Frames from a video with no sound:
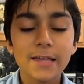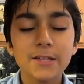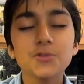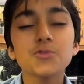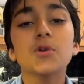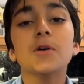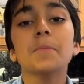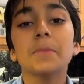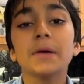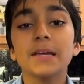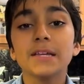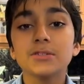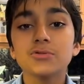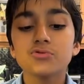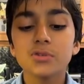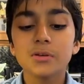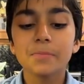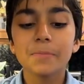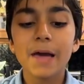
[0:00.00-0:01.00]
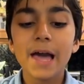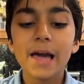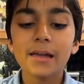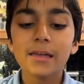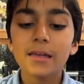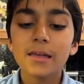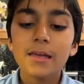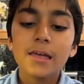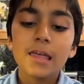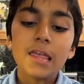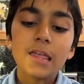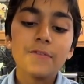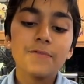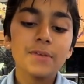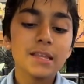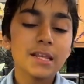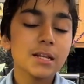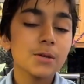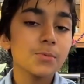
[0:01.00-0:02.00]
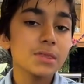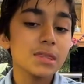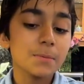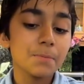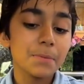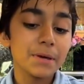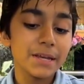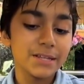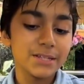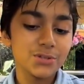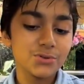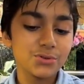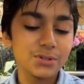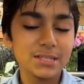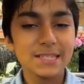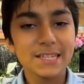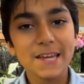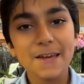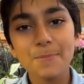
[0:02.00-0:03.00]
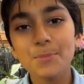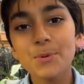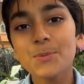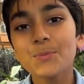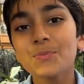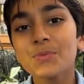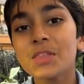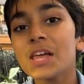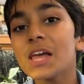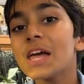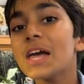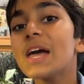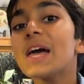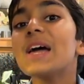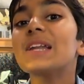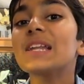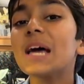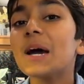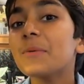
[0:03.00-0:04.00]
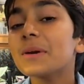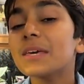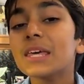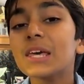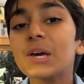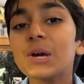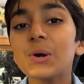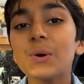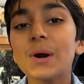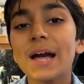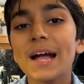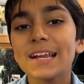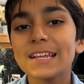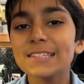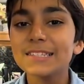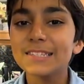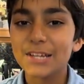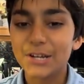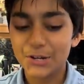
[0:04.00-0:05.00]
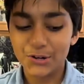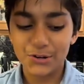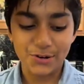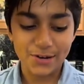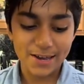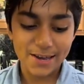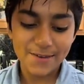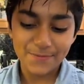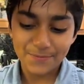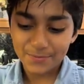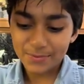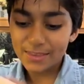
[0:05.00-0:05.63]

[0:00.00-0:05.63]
into a pastry bag fitted with a pastry tip, and now we can go ahead and decorate.